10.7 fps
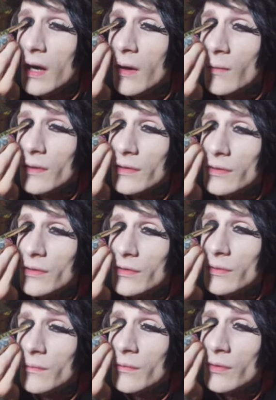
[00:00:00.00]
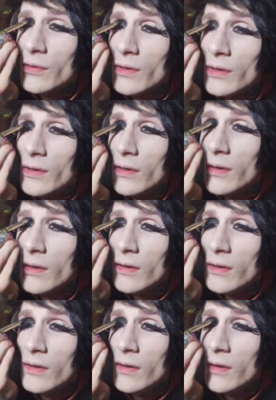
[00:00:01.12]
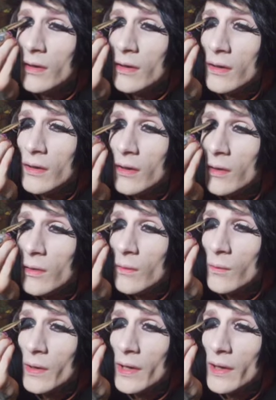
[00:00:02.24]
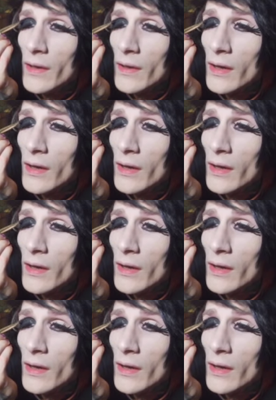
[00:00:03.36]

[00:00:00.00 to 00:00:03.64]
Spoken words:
I want to use it more when